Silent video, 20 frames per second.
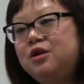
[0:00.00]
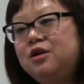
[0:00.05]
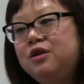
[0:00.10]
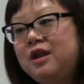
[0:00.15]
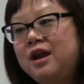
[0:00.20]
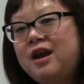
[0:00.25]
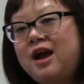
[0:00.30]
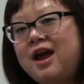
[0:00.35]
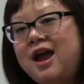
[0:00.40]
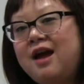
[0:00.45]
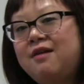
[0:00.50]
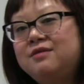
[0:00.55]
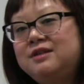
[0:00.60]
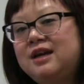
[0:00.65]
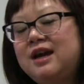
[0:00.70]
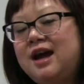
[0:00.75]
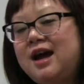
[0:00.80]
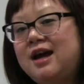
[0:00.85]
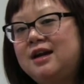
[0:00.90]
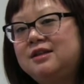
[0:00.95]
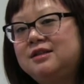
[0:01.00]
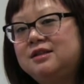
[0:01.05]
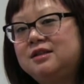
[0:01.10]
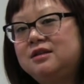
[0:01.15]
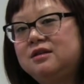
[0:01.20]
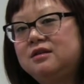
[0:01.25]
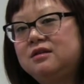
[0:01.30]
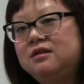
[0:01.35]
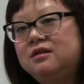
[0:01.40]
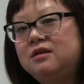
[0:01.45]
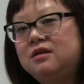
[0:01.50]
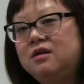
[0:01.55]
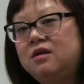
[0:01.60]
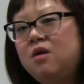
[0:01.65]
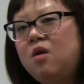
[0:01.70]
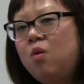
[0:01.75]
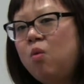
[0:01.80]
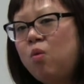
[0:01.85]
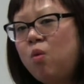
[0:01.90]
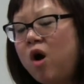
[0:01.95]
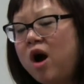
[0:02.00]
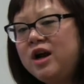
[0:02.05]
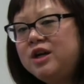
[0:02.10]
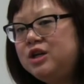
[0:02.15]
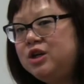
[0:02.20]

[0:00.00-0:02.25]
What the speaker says: then I have to ask, why